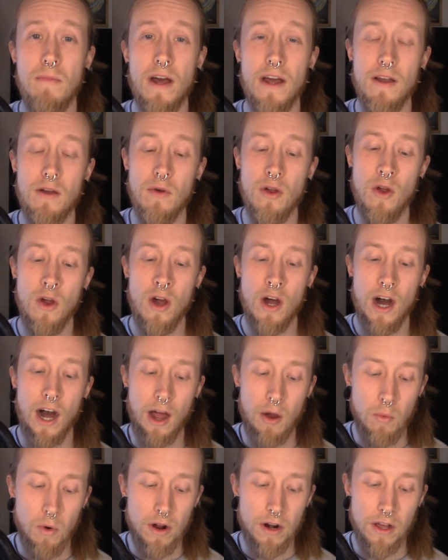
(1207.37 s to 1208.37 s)
I I
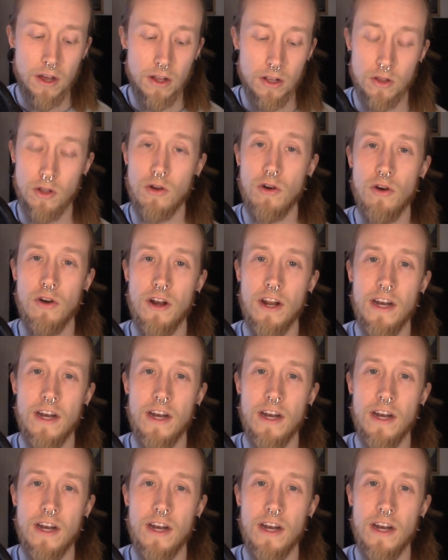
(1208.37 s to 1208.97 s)
want to learn,